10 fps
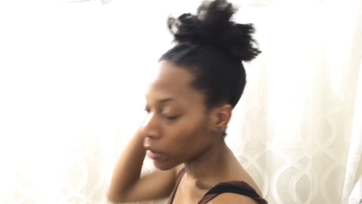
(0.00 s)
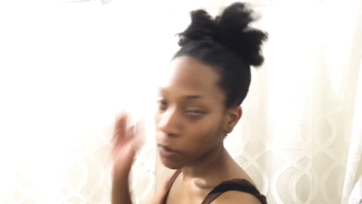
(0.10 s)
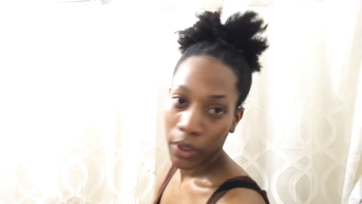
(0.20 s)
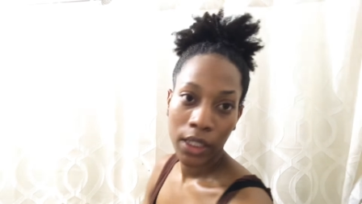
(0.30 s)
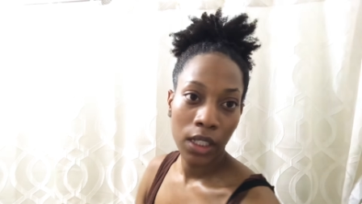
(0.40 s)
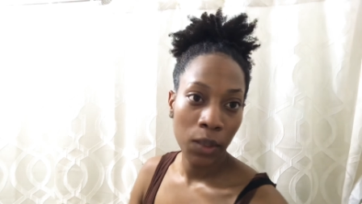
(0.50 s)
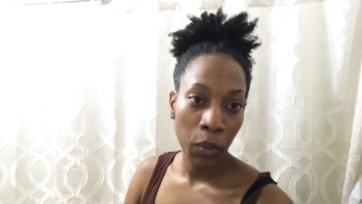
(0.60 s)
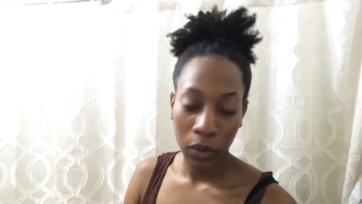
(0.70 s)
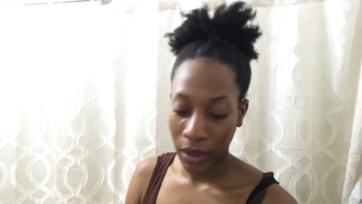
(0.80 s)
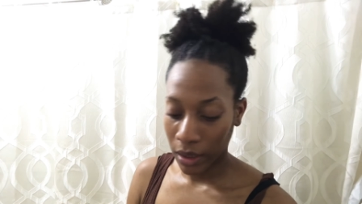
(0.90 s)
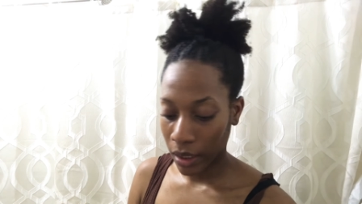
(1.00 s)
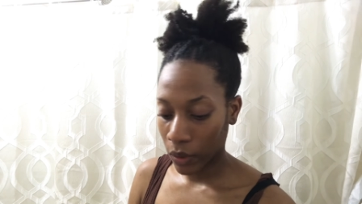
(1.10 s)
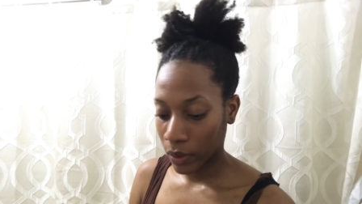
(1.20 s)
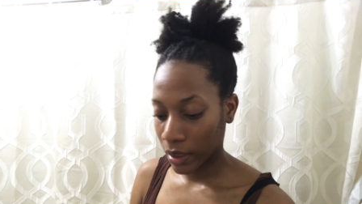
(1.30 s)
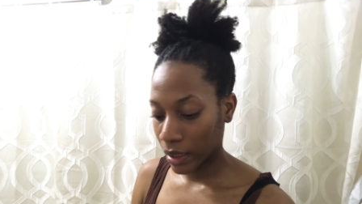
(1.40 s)
You want this
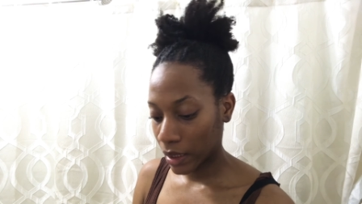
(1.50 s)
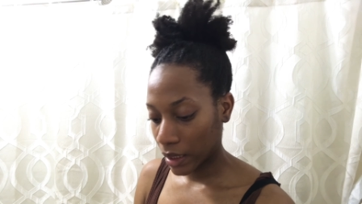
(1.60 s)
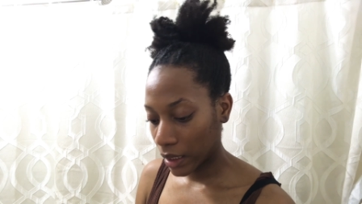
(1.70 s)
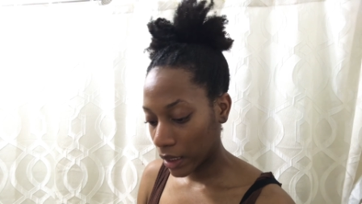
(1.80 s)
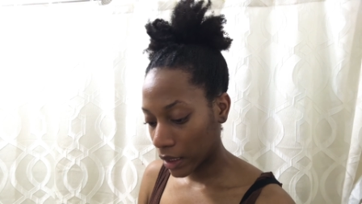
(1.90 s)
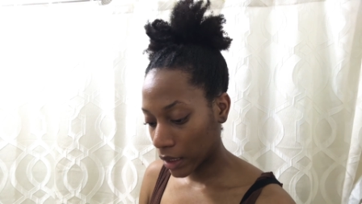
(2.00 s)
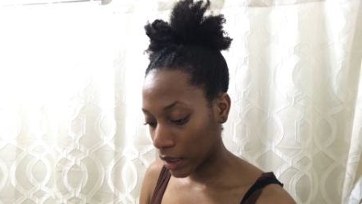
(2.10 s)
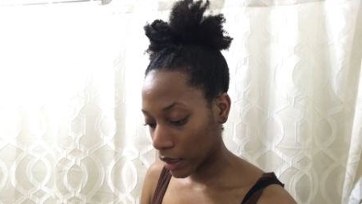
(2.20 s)
ponytail sleek.